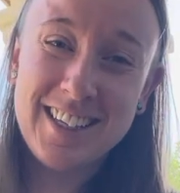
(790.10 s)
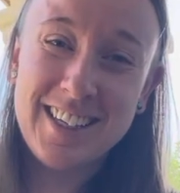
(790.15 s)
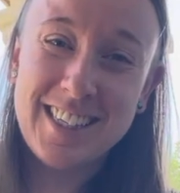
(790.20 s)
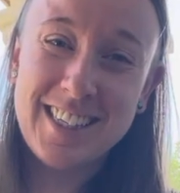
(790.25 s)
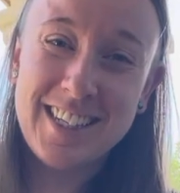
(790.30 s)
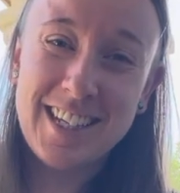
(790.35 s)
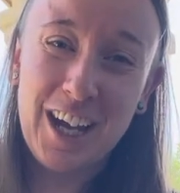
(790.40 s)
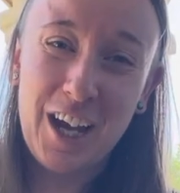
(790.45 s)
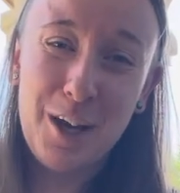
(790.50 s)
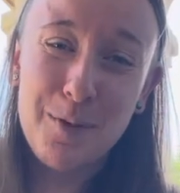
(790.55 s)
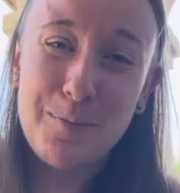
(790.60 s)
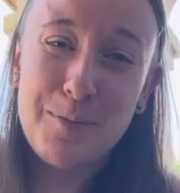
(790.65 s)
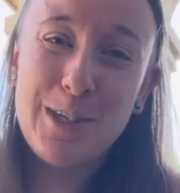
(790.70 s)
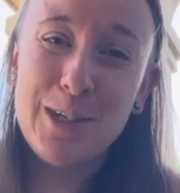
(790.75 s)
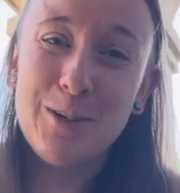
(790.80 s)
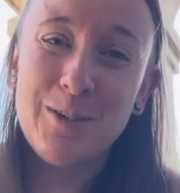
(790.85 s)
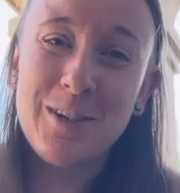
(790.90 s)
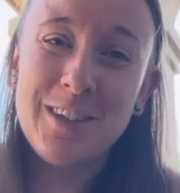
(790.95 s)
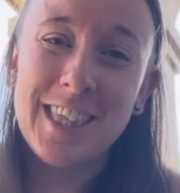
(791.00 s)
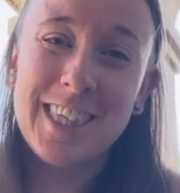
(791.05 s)
Stop
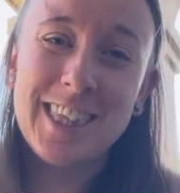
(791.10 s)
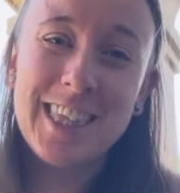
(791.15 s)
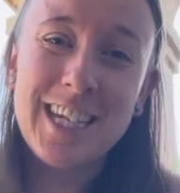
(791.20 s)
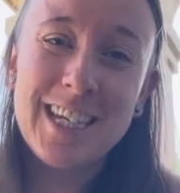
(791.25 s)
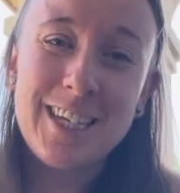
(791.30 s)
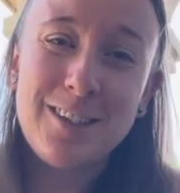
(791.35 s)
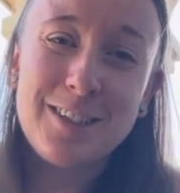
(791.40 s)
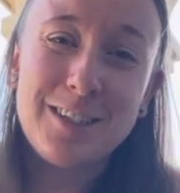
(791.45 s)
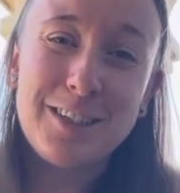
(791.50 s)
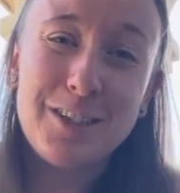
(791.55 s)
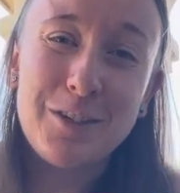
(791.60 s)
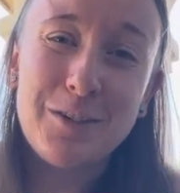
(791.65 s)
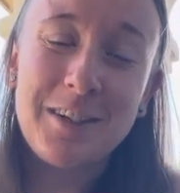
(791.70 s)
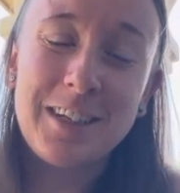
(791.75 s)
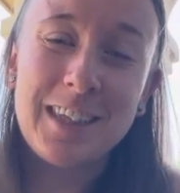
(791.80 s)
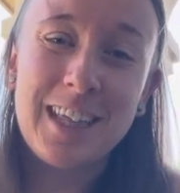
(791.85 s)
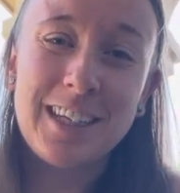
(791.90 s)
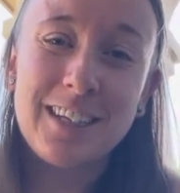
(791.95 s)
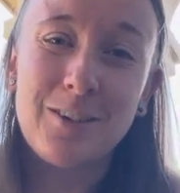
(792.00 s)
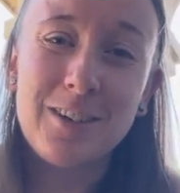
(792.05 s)
doing the thing you're
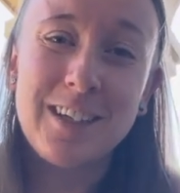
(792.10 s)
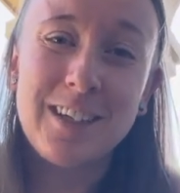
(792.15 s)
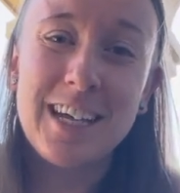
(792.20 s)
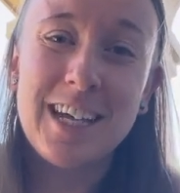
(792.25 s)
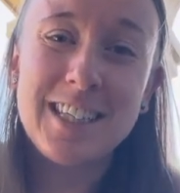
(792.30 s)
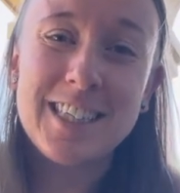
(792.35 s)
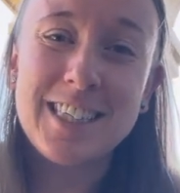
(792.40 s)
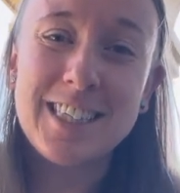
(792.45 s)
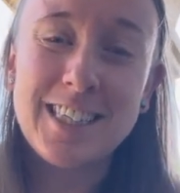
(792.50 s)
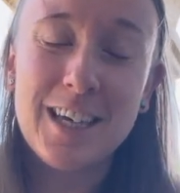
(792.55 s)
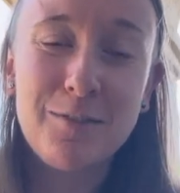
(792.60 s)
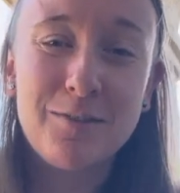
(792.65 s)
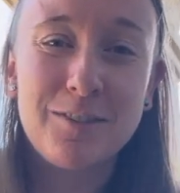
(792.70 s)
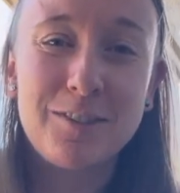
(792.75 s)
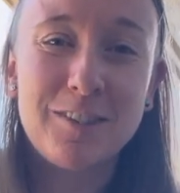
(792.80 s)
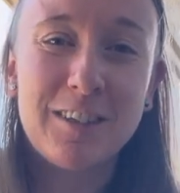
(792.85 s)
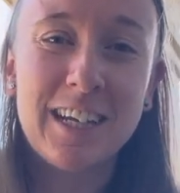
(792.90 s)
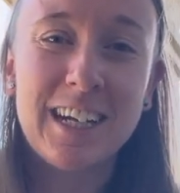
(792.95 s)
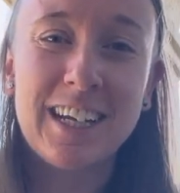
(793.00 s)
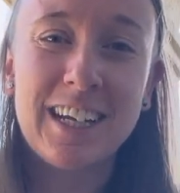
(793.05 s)
doing that creates
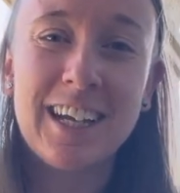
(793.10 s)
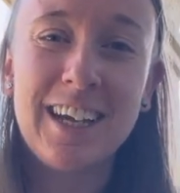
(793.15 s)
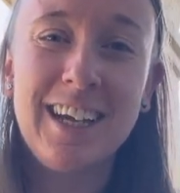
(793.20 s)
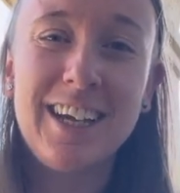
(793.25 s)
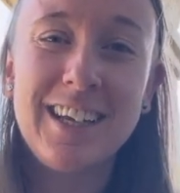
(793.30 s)
suffering.